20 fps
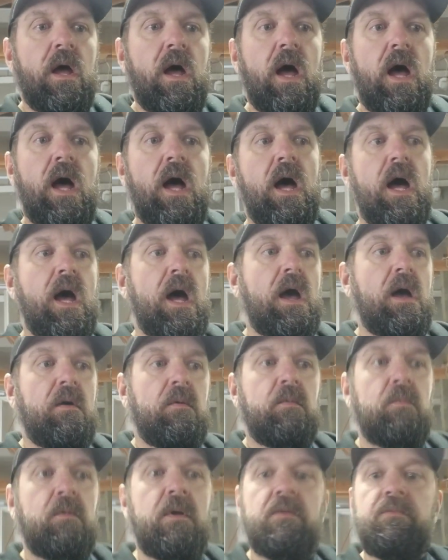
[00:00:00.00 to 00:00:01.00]

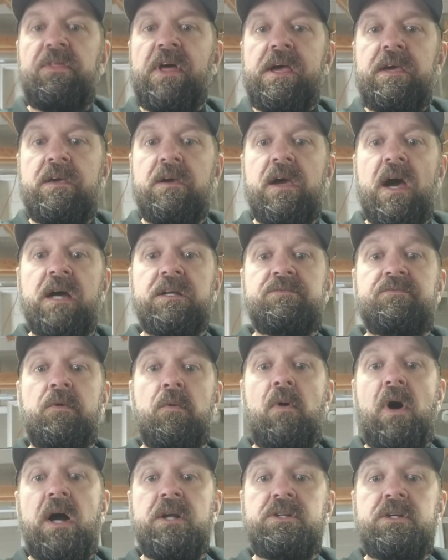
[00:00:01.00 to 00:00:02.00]
you guys for
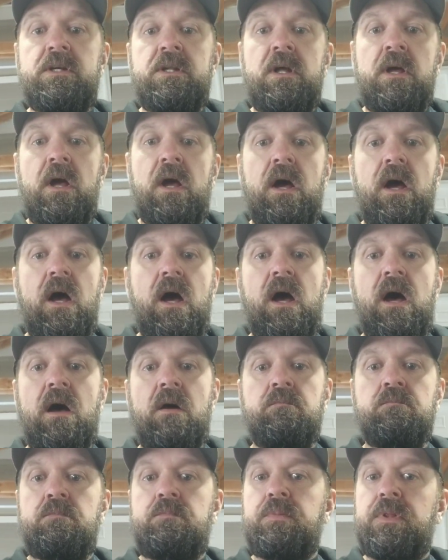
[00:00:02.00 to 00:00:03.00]
watching.